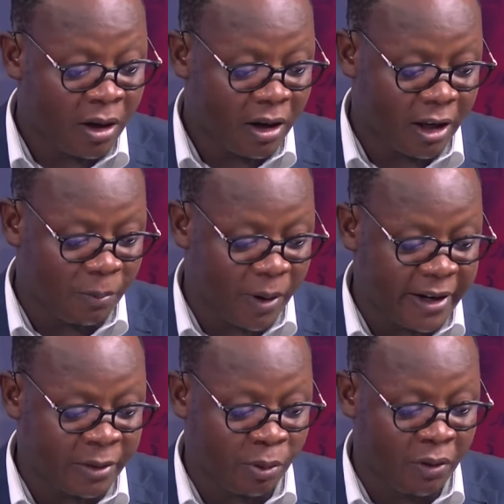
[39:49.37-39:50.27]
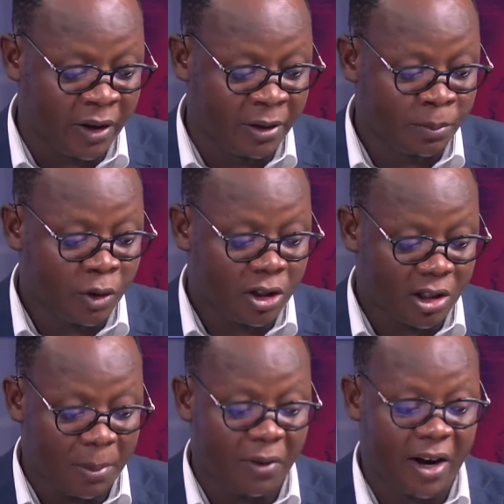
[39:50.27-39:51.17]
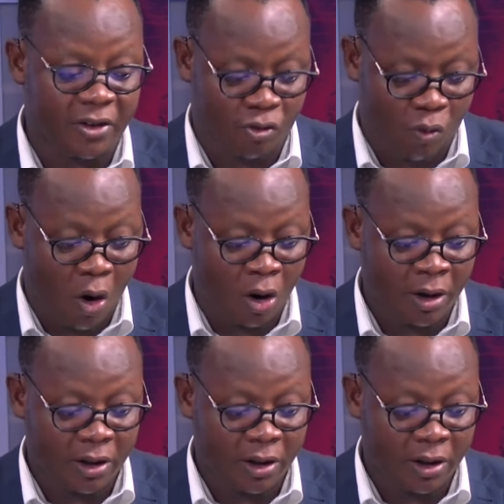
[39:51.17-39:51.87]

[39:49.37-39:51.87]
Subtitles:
Keeper is proving some of us wrong.